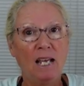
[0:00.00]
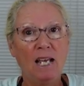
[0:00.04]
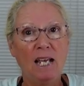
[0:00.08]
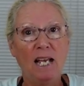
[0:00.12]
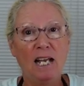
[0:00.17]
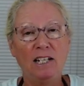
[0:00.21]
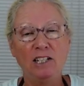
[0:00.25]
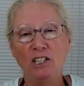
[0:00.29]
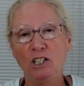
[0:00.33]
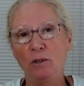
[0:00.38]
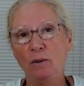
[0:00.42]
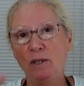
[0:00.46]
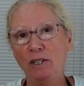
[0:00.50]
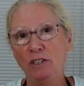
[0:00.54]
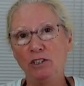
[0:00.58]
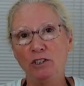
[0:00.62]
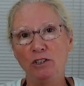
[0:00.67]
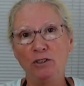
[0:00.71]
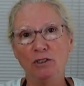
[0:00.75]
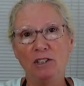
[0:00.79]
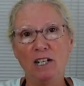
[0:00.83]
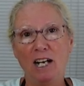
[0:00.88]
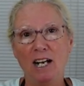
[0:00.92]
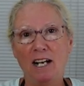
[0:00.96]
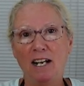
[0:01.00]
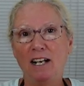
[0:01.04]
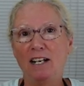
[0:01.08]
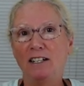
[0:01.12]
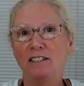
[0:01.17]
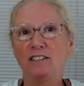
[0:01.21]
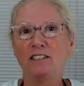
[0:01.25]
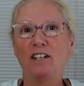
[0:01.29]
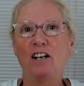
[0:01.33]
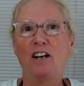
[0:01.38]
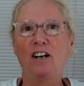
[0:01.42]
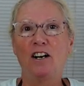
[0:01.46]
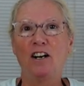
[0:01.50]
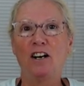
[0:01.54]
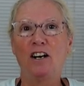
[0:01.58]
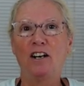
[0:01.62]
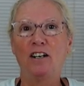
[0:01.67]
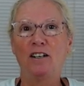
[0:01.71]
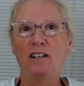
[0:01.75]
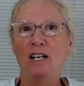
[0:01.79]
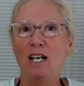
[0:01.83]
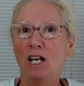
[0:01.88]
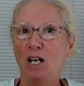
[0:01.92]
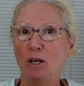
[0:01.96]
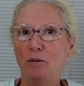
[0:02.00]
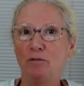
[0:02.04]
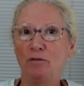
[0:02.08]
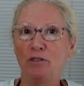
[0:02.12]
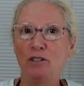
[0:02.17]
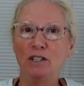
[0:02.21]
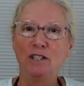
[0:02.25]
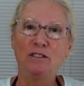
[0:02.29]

And you know what? You guys are helpful,